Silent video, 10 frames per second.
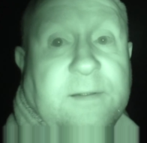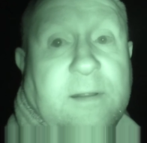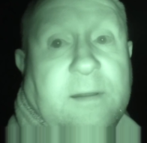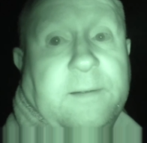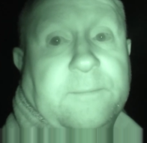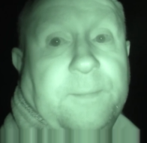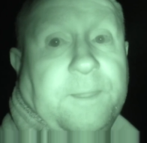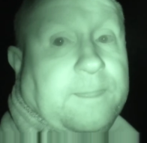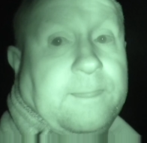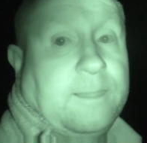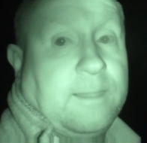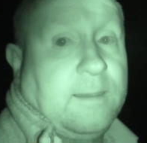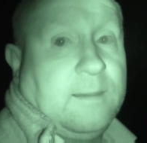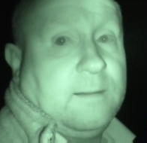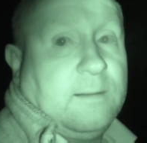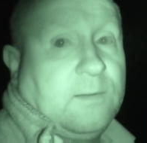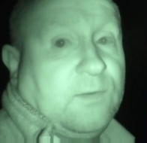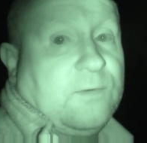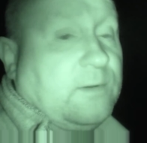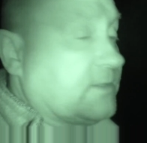at night.
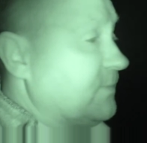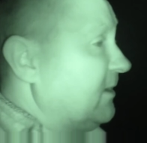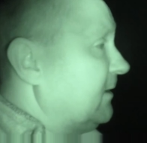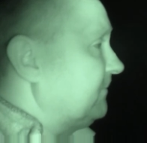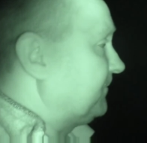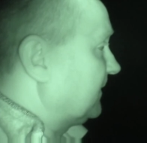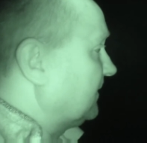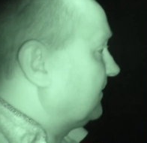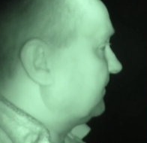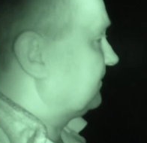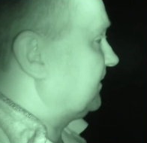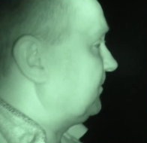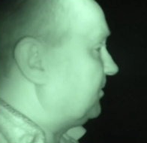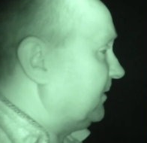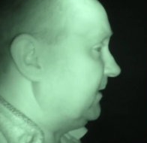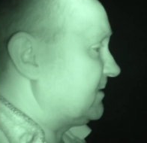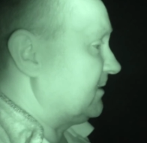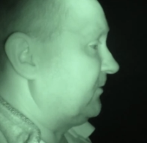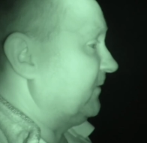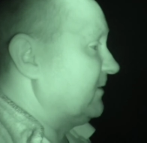It's not smart. You're putting
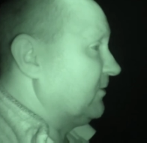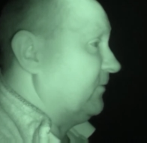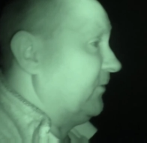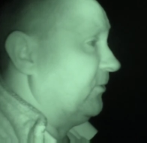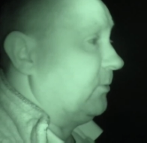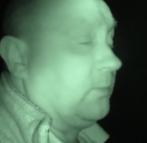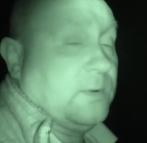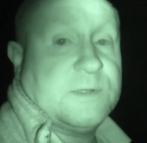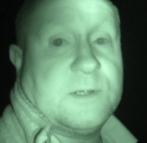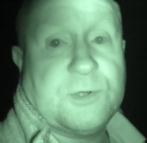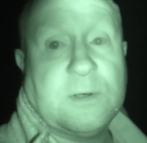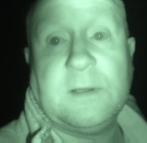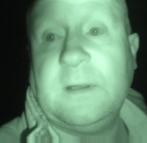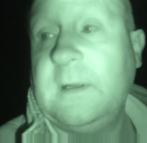yourself into a vulnerable position.